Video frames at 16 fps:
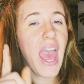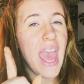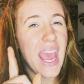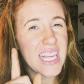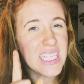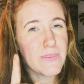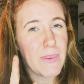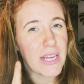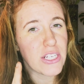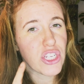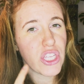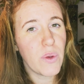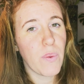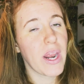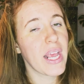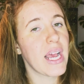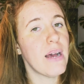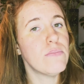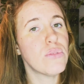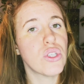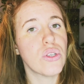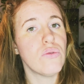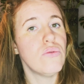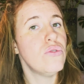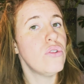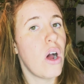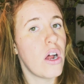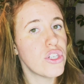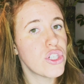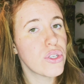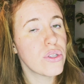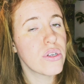especially when it comes to
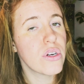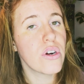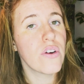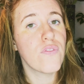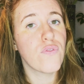nodular